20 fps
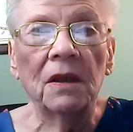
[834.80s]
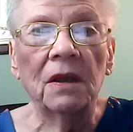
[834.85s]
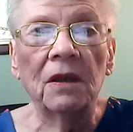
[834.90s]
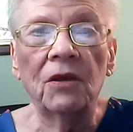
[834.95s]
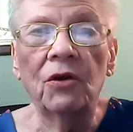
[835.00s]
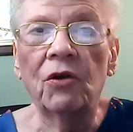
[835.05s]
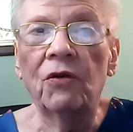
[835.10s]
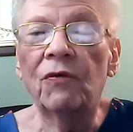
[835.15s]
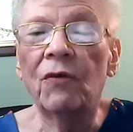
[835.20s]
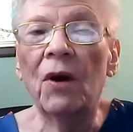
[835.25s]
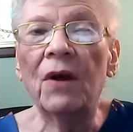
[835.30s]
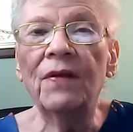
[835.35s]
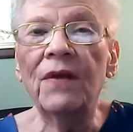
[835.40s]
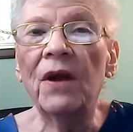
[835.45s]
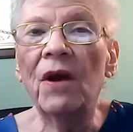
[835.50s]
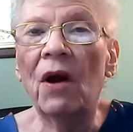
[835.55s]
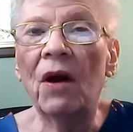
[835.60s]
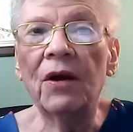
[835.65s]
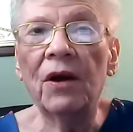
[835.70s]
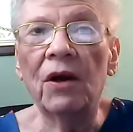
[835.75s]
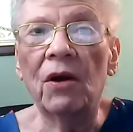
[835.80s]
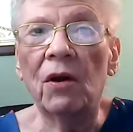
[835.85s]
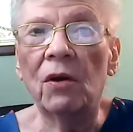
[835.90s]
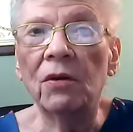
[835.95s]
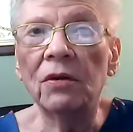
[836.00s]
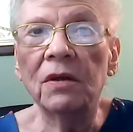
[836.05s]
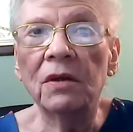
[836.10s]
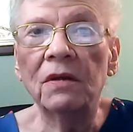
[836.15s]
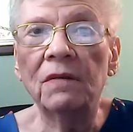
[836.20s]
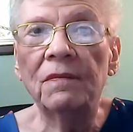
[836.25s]
You've read the
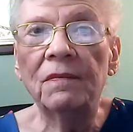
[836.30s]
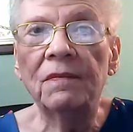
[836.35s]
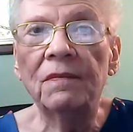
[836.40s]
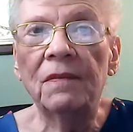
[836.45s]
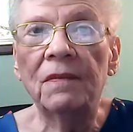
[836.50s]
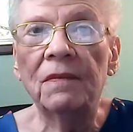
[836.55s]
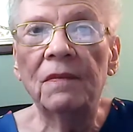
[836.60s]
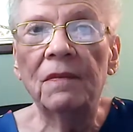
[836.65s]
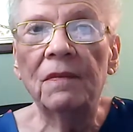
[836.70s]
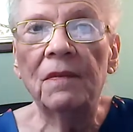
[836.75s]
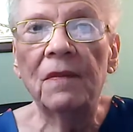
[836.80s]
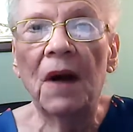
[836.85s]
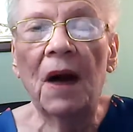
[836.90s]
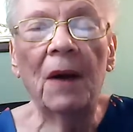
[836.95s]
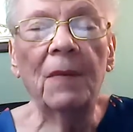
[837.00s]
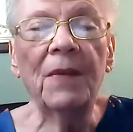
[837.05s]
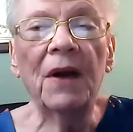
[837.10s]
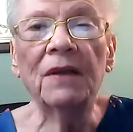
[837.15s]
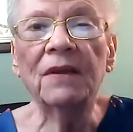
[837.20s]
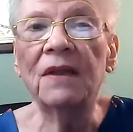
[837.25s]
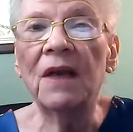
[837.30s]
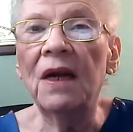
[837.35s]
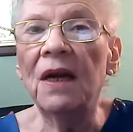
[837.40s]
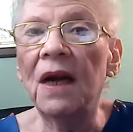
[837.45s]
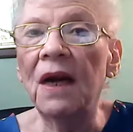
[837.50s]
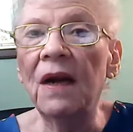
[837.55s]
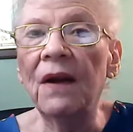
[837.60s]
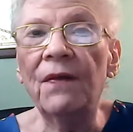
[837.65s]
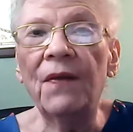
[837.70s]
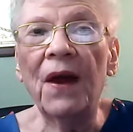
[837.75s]
articles. I'm not saying
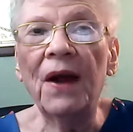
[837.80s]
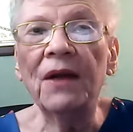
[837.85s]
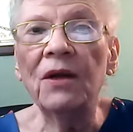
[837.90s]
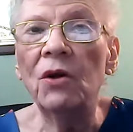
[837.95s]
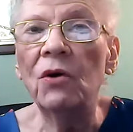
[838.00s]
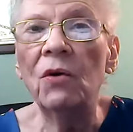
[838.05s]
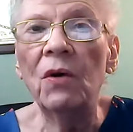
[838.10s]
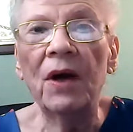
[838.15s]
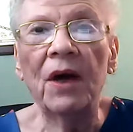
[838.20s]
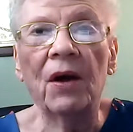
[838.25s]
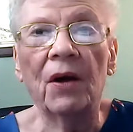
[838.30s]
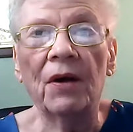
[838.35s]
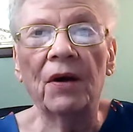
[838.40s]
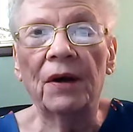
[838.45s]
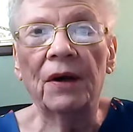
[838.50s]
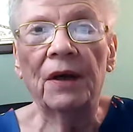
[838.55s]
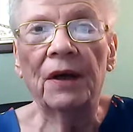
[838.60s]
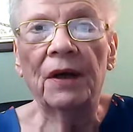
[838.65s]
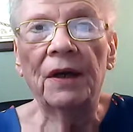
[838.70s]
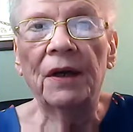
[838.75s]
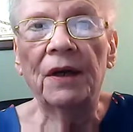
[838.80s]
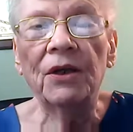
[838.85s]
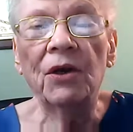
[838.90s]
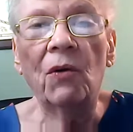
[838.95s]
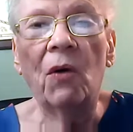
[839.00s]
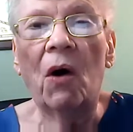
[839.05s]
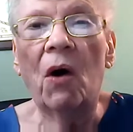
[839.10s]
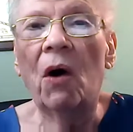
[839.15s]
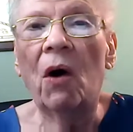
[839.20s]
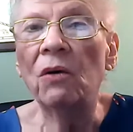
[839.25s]
anything new here.
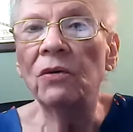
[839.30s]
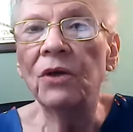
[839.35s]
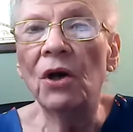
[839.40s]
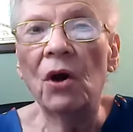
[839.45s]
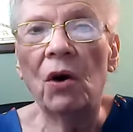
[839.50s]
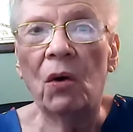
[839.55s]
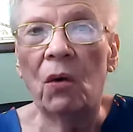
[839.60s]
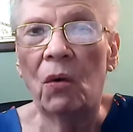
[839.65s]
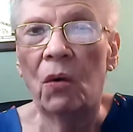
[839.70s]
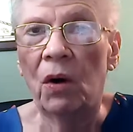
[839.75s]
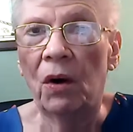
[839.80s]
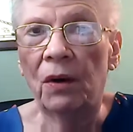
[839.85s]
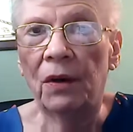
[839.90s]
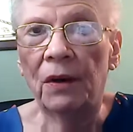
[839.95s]
You all know.